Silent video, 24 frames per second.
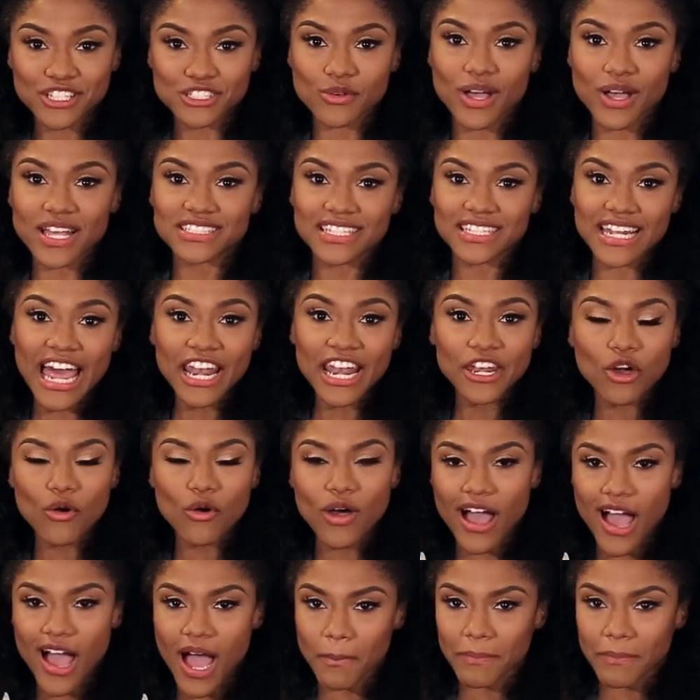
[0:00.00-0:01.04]
So I said, I
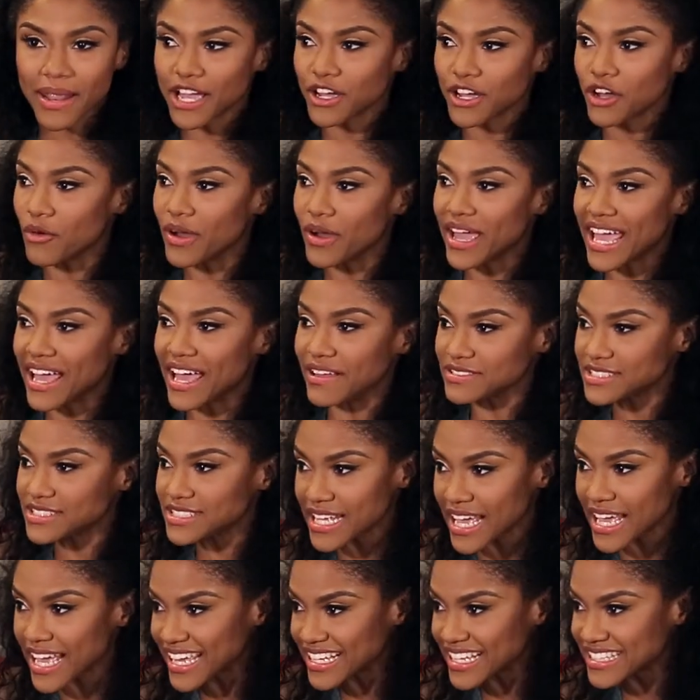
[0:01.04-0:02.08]
know how I'm not going to have
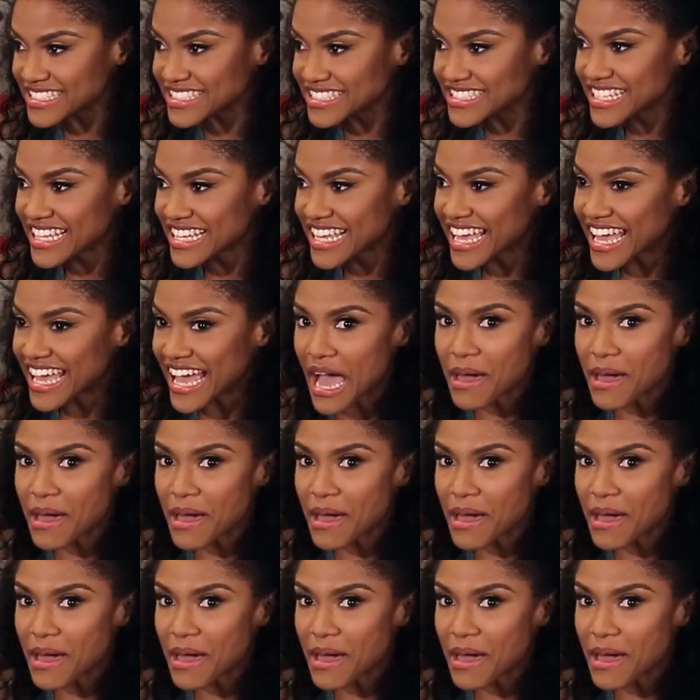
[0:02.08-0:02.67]
sex.